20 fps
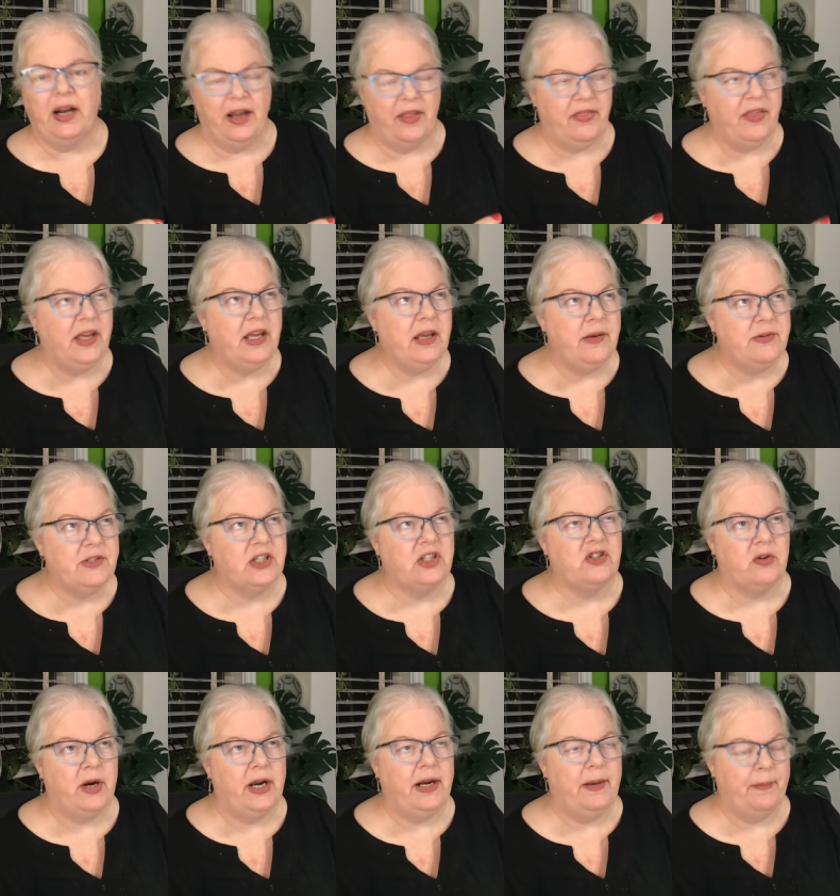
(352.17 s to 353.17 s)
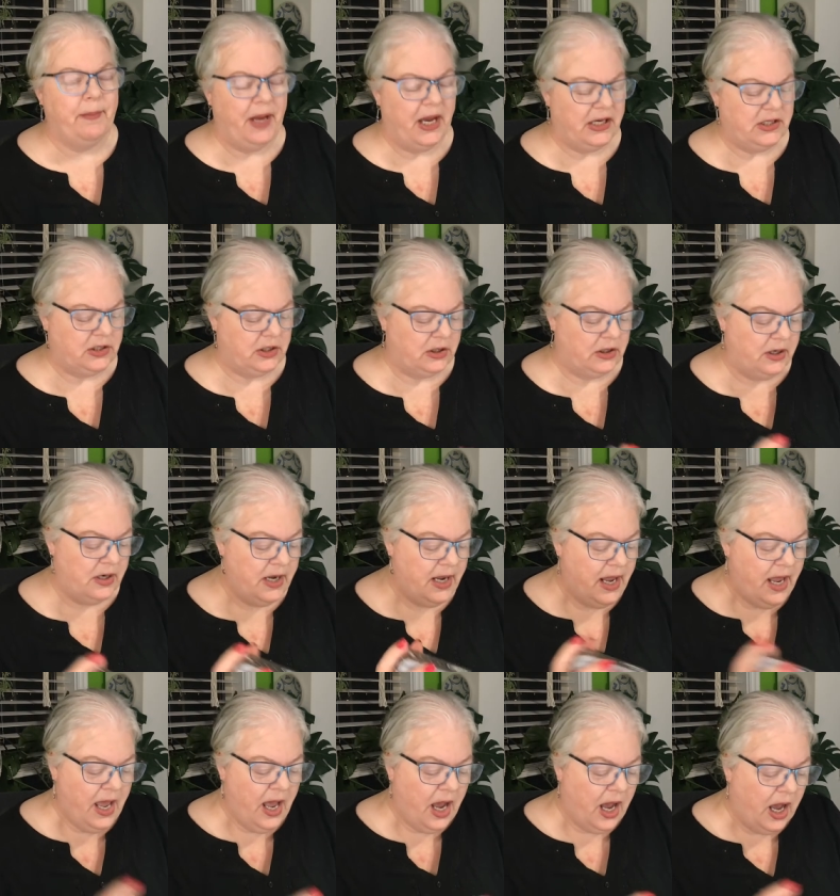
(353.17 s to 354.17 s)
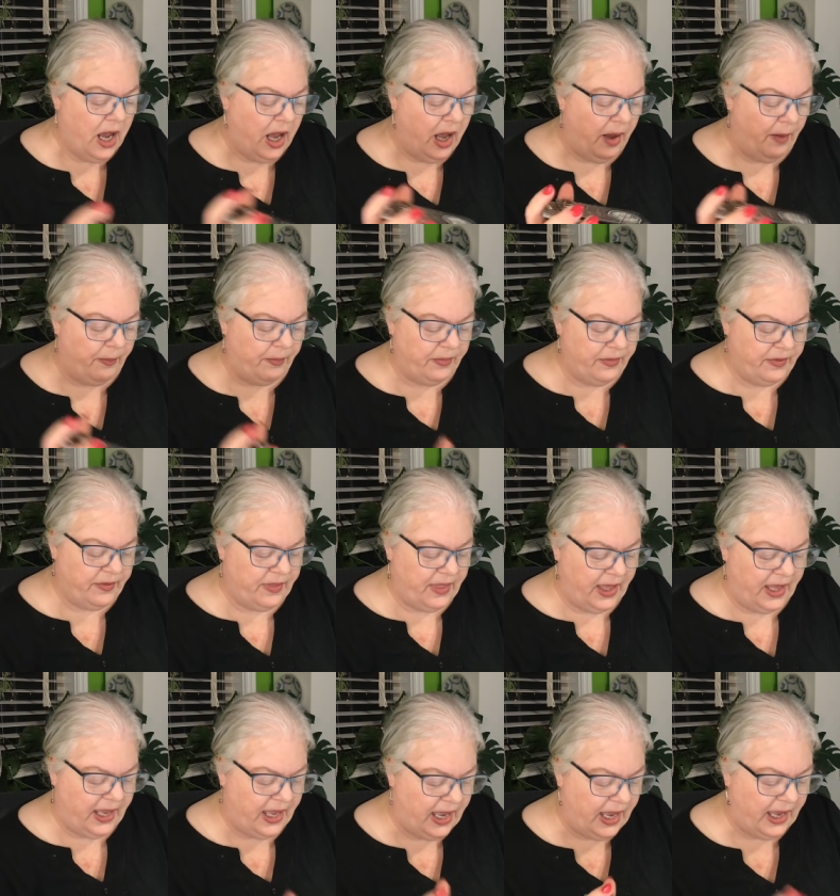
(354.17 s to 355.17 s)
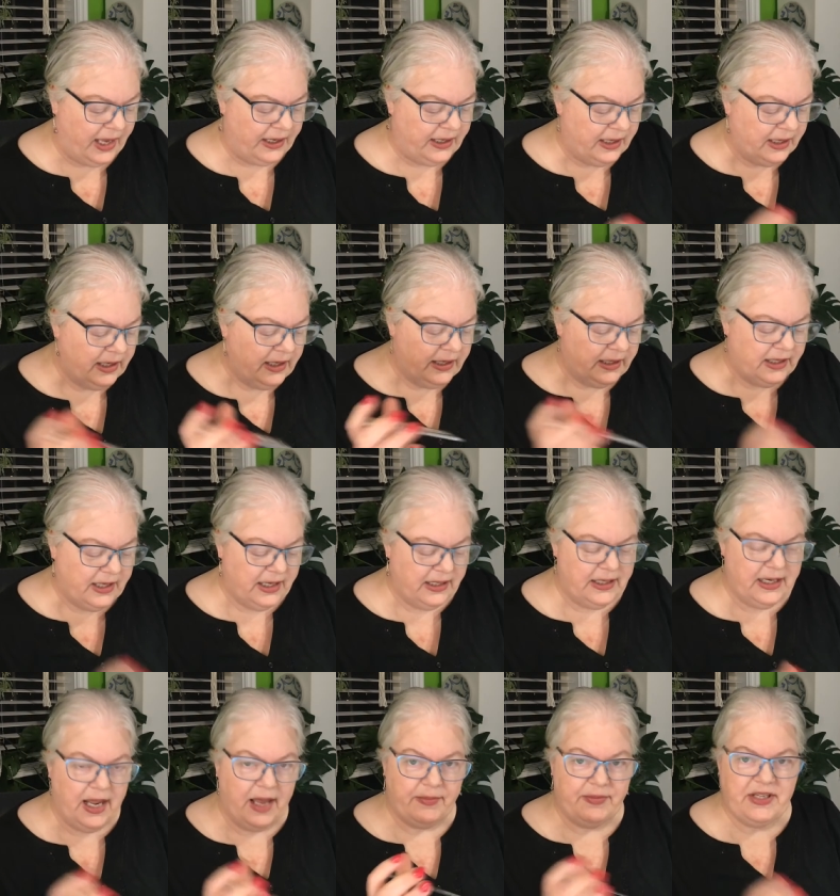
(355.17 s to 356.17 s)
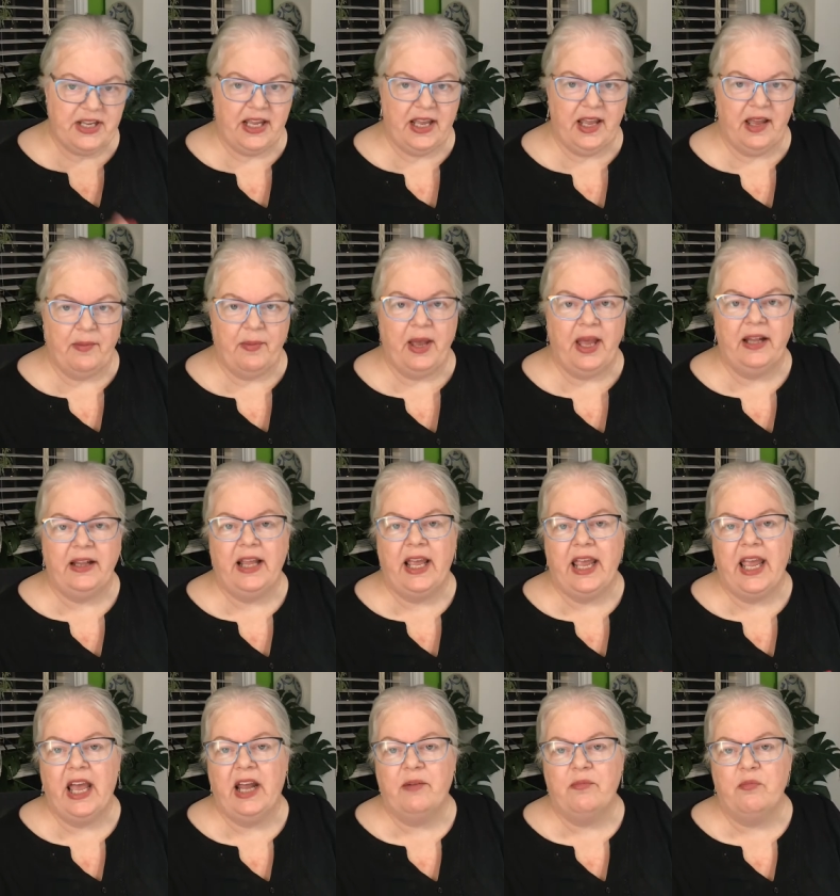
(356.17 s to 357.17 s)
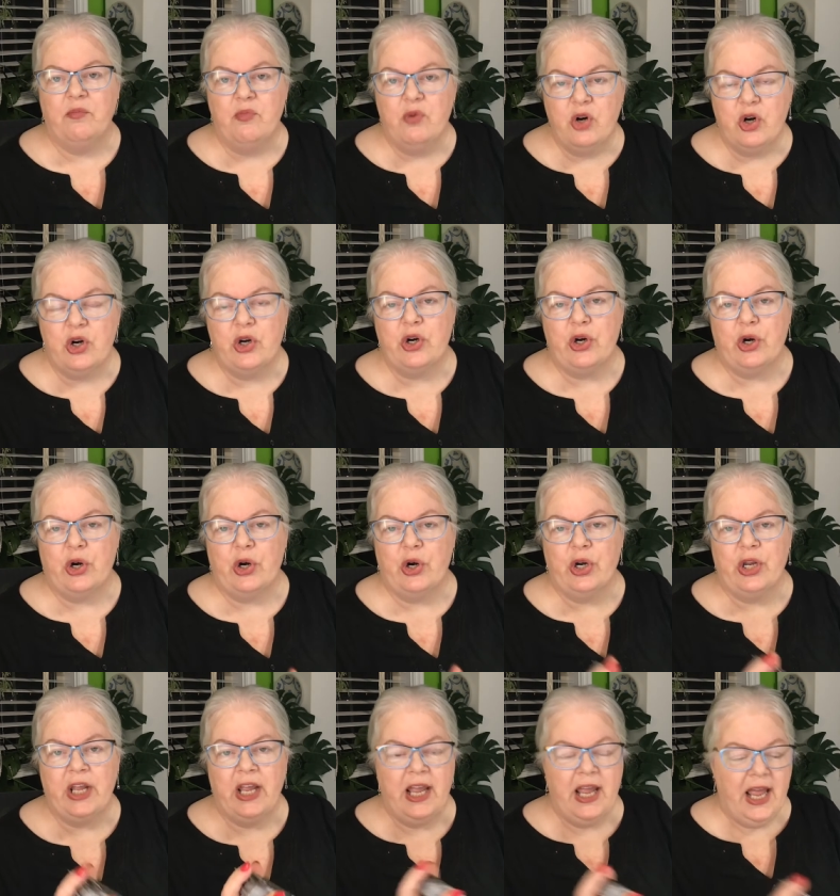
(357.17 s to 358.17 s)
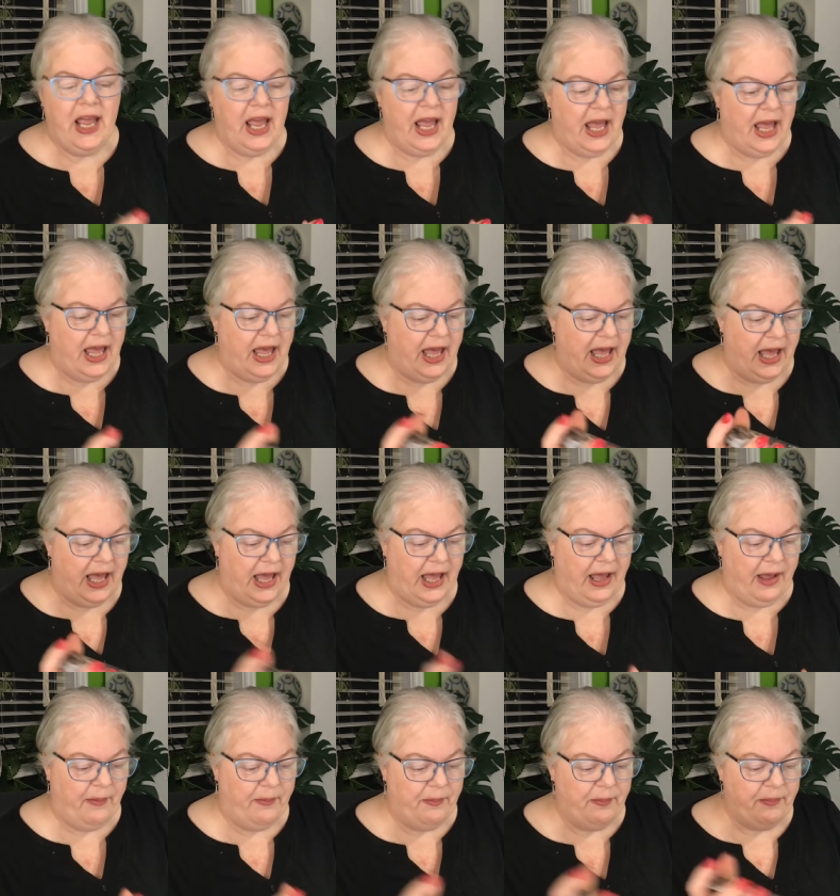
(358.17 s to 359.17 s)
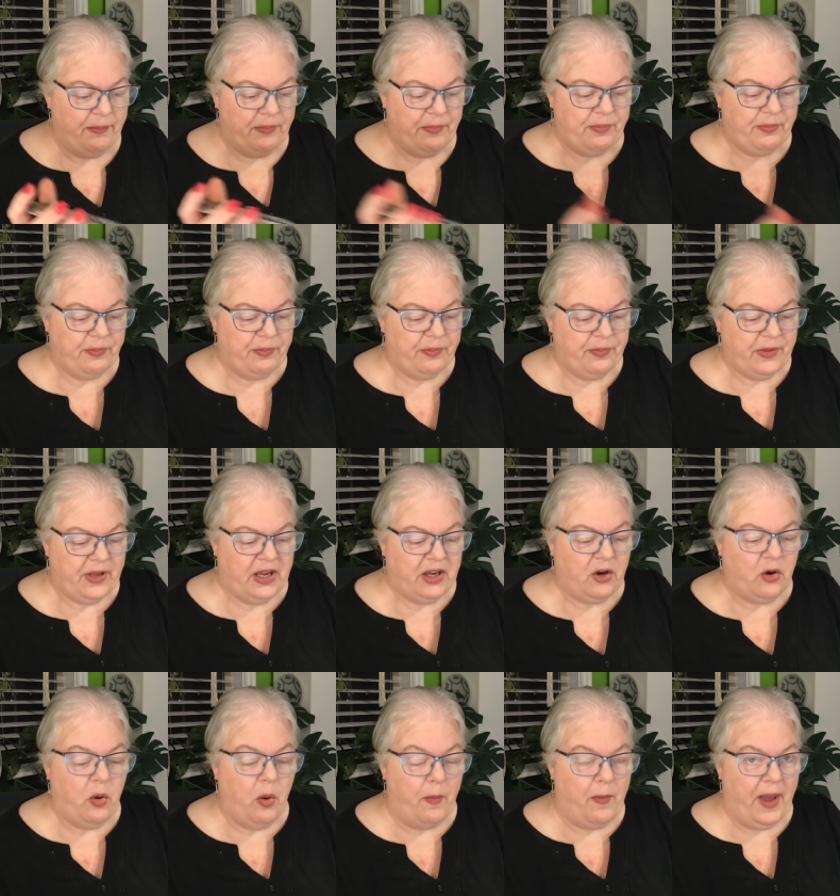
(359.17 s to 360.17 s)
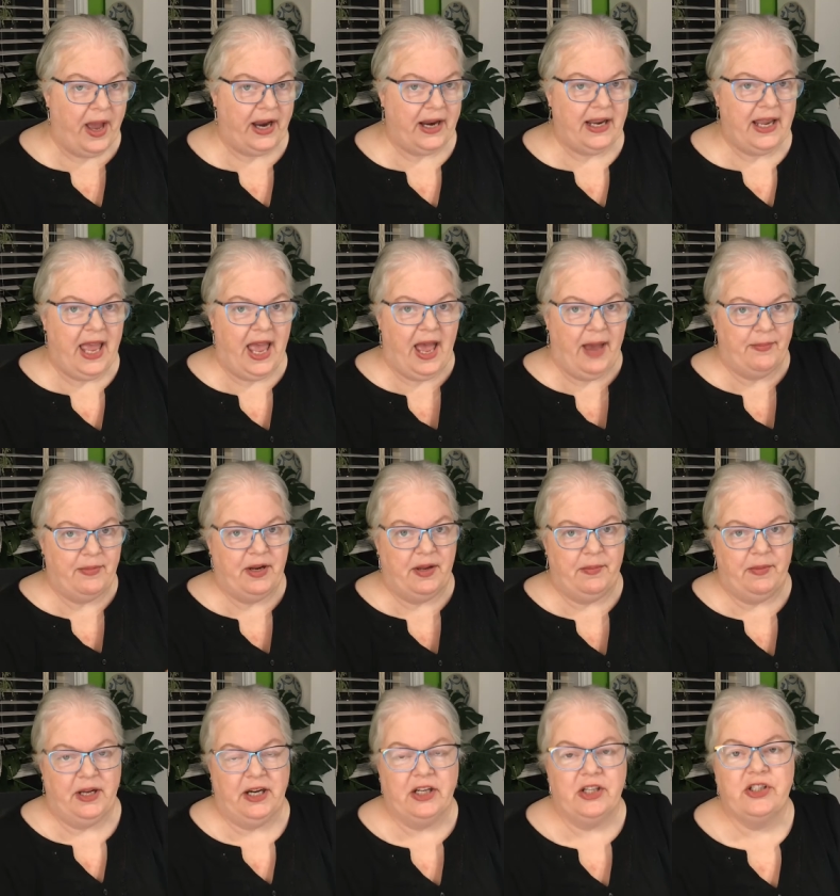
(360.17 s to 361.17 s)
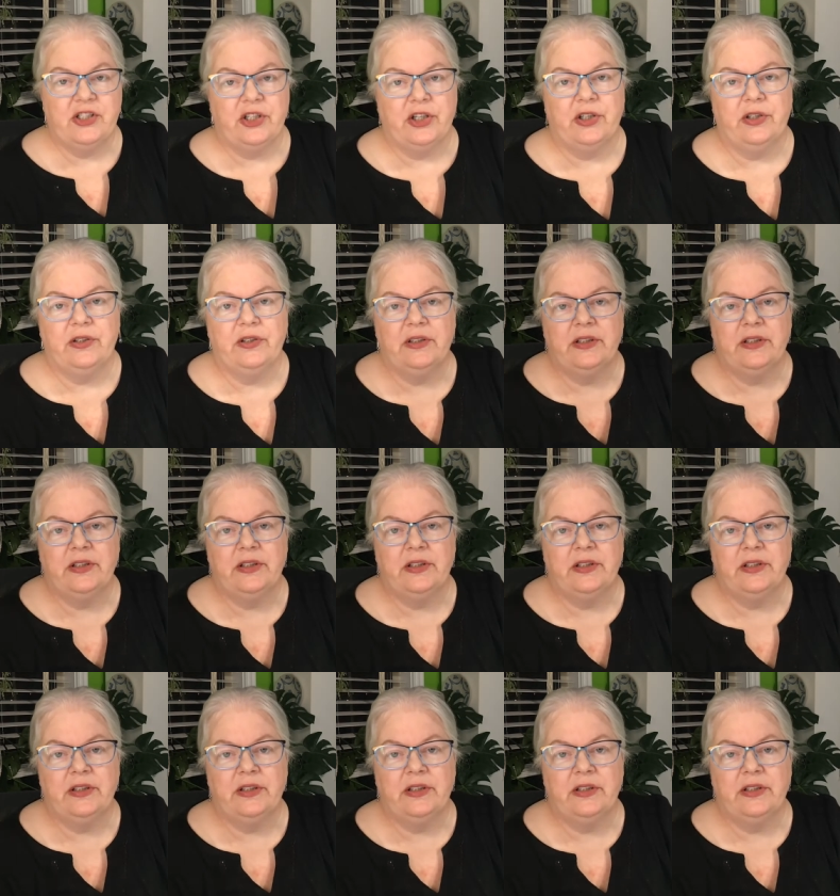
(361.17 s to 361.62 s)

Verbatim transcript: I think he was a trade ambassador. Um, they had kidnapped him and they had murdered a Quebec cabinet minister.